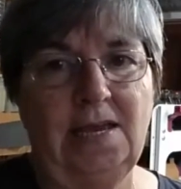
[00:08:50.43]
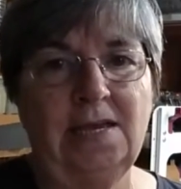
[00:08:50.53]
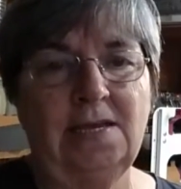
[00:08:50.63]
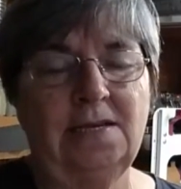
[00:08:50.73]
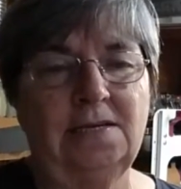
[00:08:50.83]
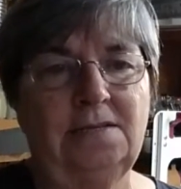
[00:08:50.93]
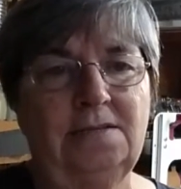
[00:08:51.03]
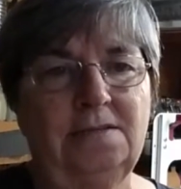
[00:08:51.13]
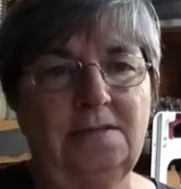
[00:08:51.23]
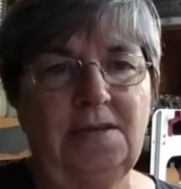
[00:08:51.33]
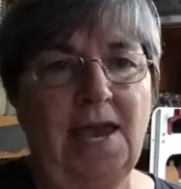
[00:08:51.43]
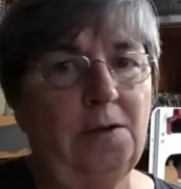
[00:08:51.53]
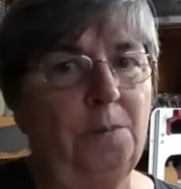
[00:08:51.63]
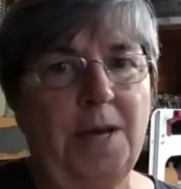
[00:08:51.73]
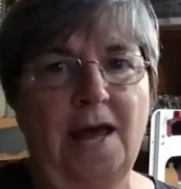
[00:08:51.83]
is
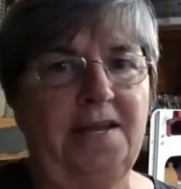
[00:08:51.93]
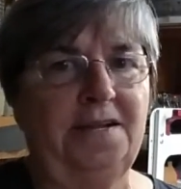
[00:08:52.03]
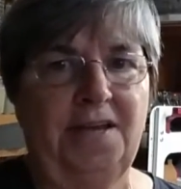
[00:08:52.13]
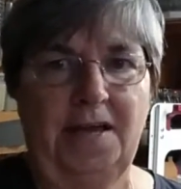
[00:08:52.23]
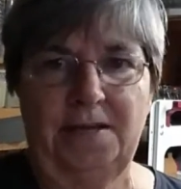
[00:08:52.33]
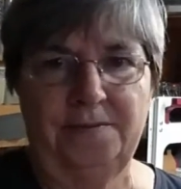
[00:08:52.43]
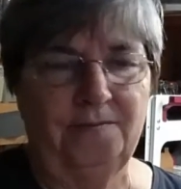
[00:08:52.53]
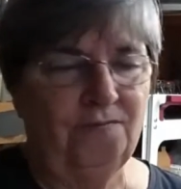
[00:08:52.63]
Kato Poly clay.